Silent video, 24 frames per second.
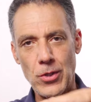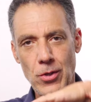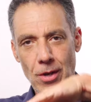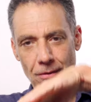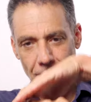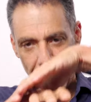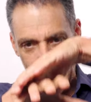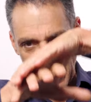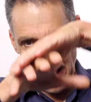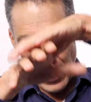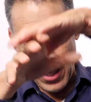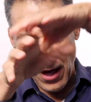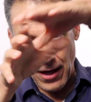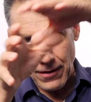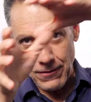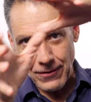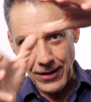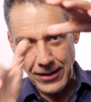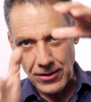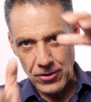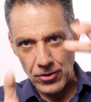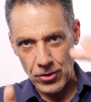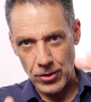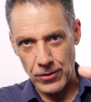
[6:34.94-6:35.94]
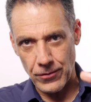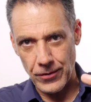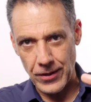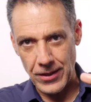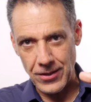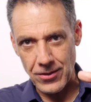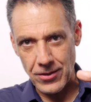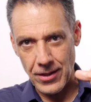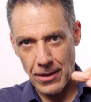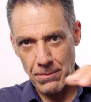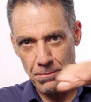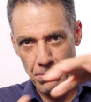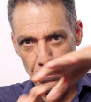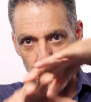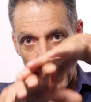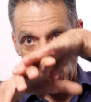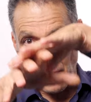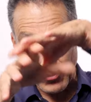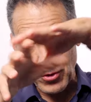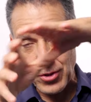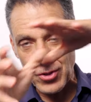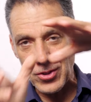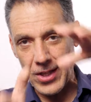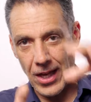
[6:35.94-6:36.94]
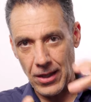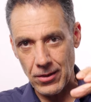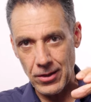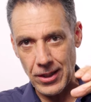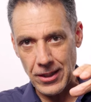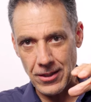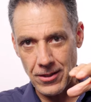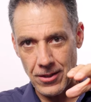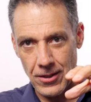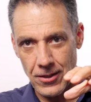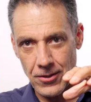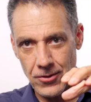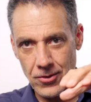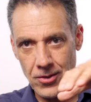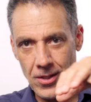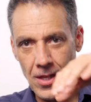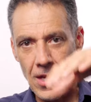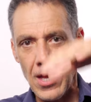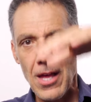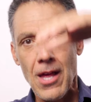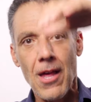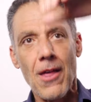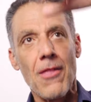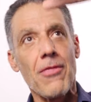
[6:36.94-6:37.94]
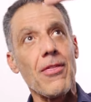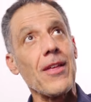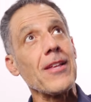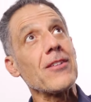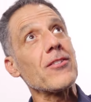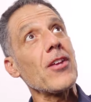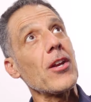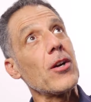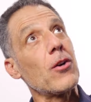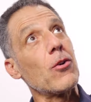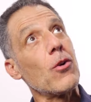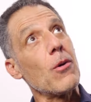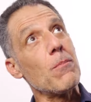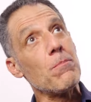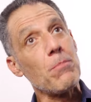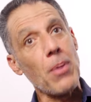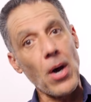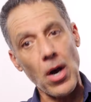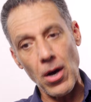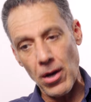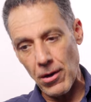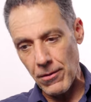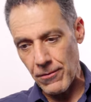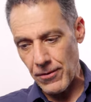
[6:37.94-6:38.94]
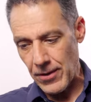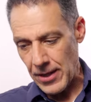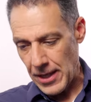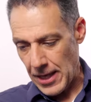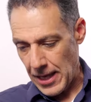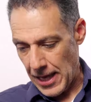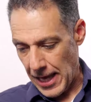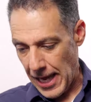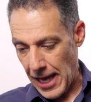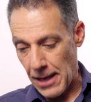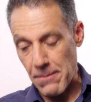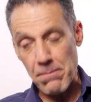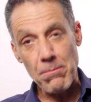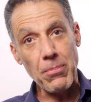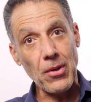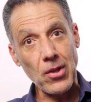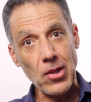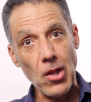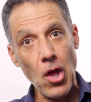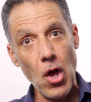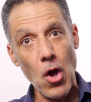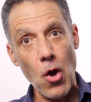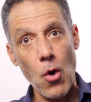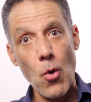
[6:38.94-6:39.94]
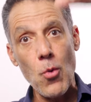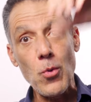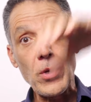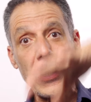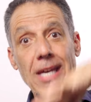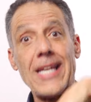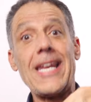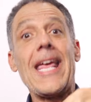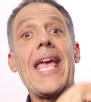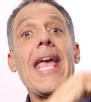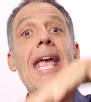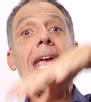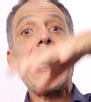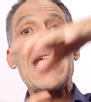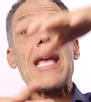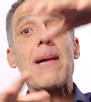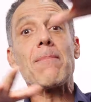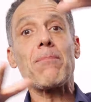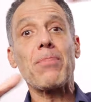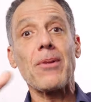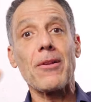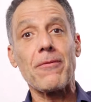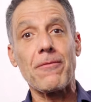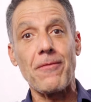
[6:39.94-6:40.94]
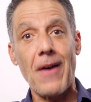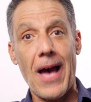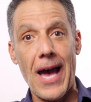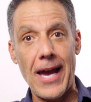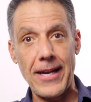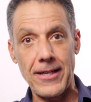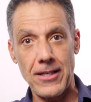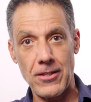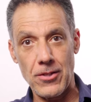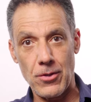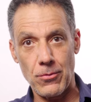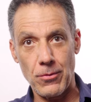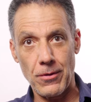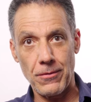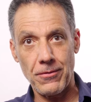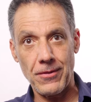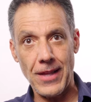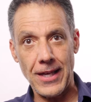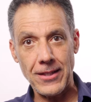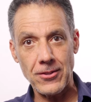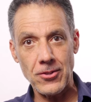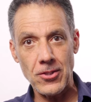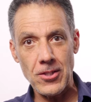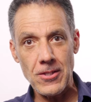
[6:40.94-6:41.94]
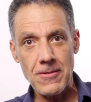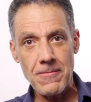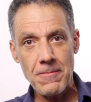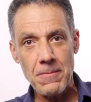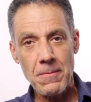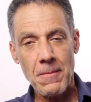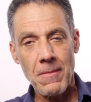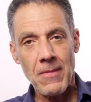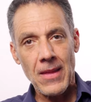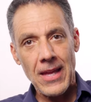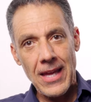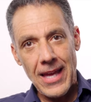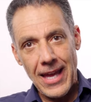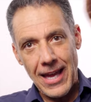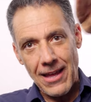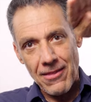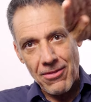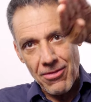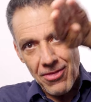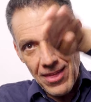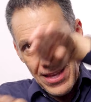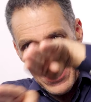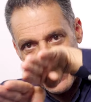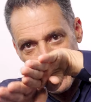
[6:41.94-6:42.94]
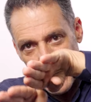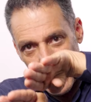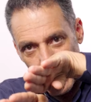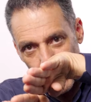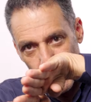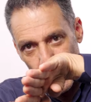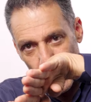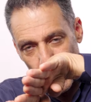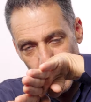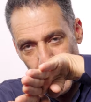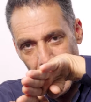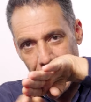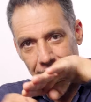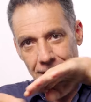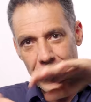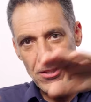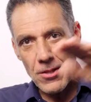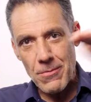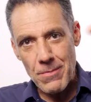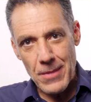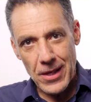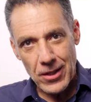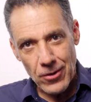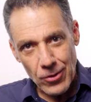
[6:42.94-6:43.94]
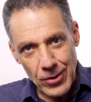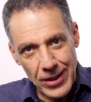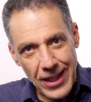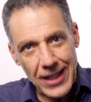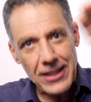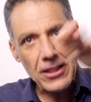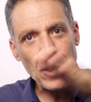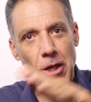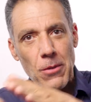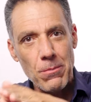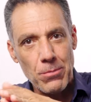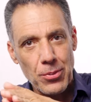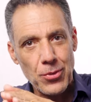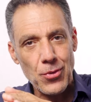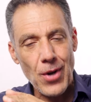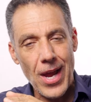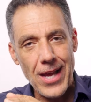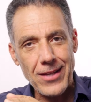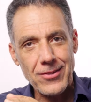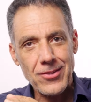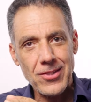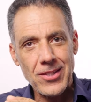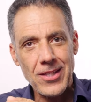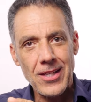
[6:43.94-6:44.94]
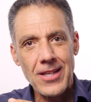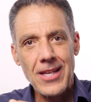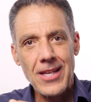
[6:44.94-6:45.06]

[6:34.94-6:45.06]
you have a convex surface that bulges out like this, things that are above and below get amplified in the reflection, and things that are directly in the middle get compressed.